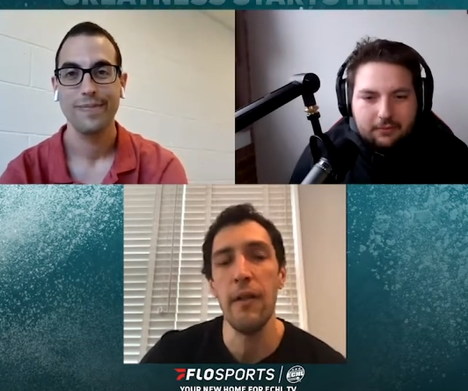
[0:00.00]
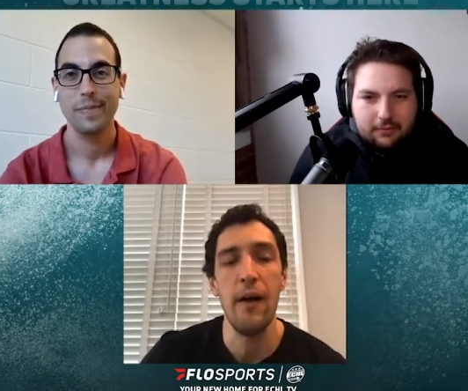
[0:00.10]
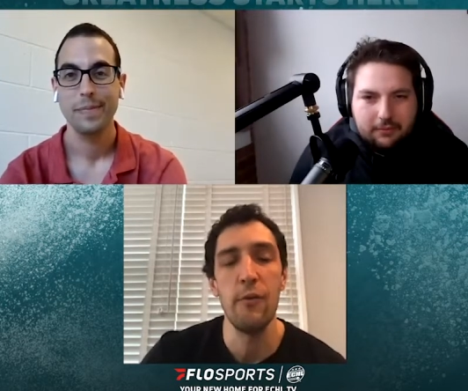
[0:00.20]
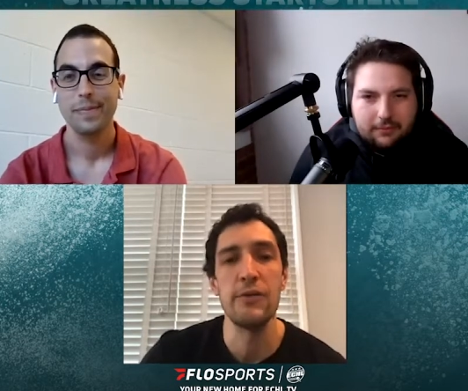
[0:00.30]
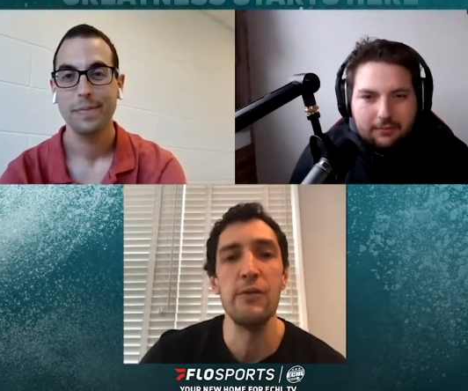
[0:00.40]
Speaker 1: there
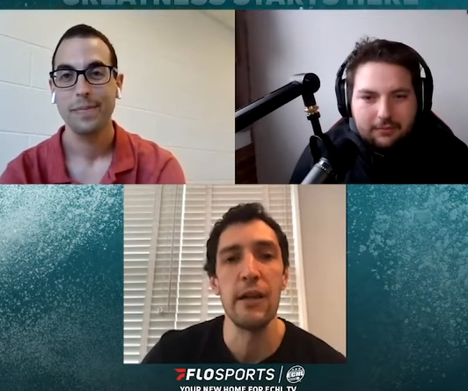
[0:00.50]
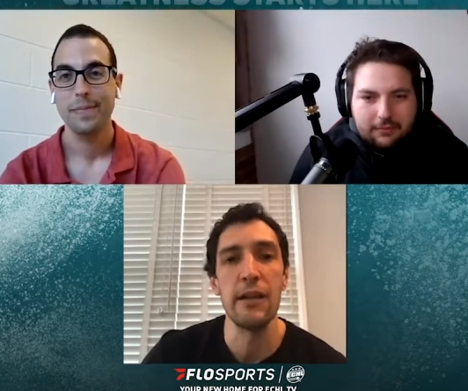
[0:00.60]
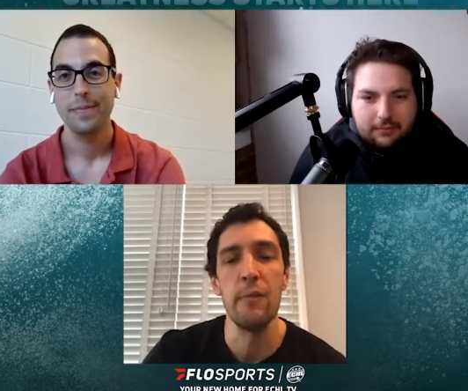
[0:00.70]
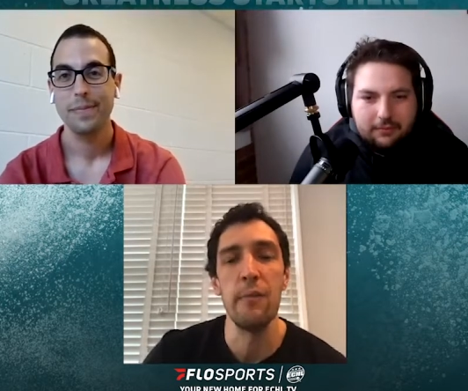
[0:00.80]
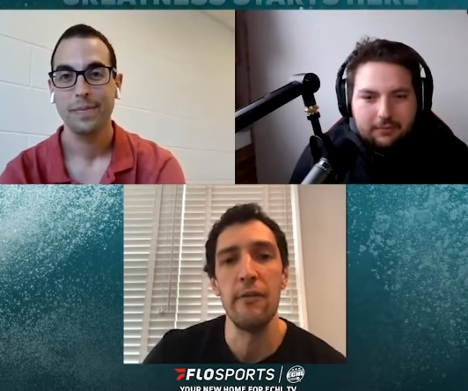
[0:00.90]
I was doing a
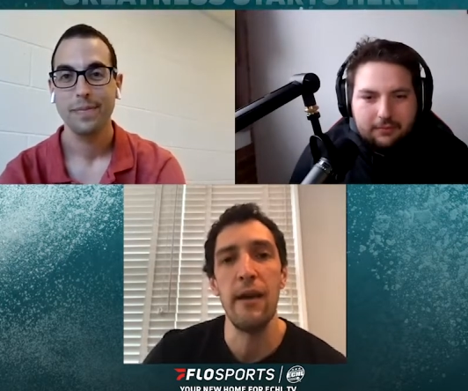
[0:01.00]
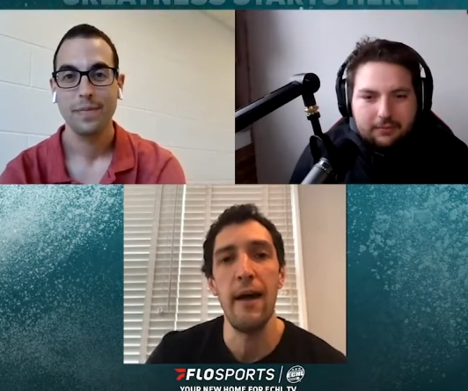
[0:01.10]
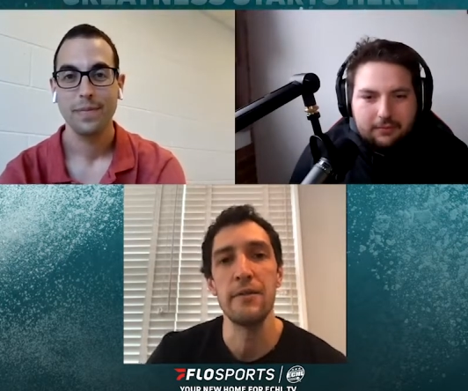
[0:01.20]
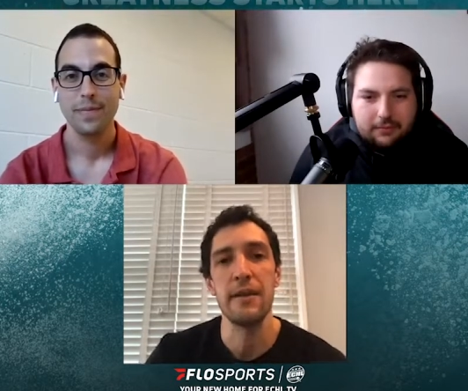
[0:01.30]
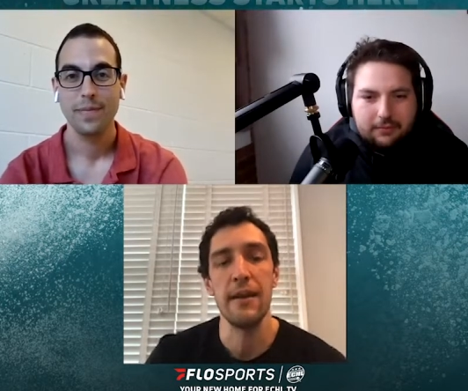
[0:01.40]
little bit of
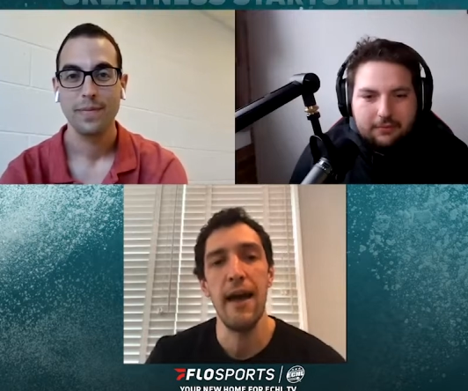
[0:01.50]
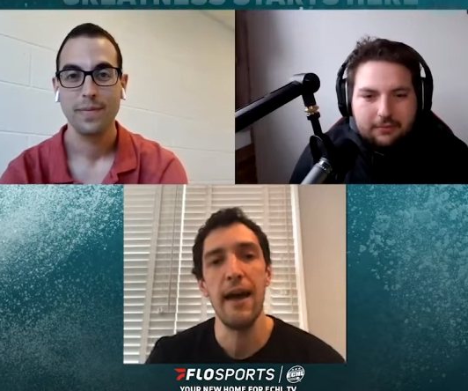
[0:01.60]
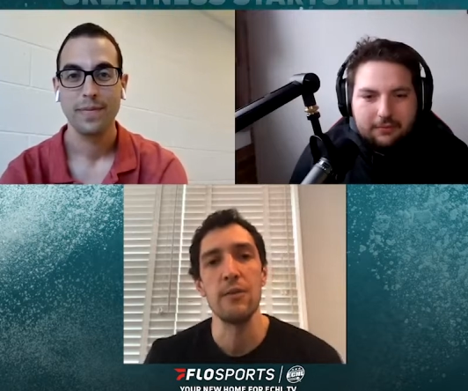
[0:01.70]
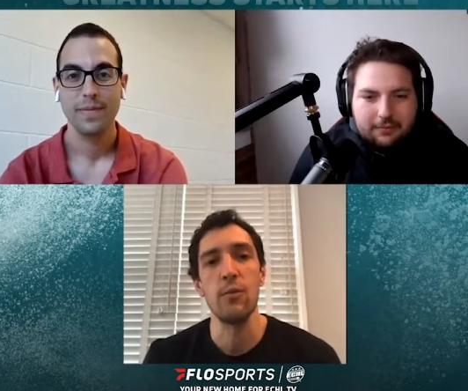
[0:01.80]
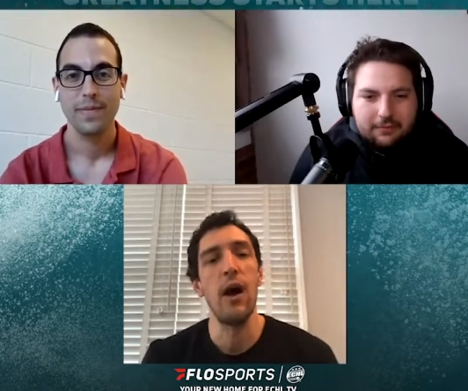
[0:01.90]
announcing of
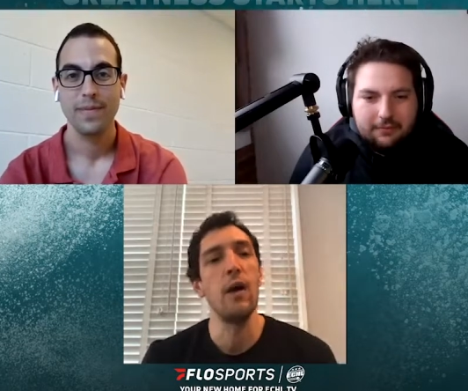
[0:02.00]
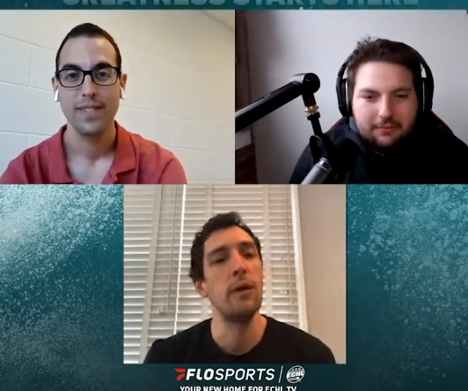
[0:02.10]
that as well,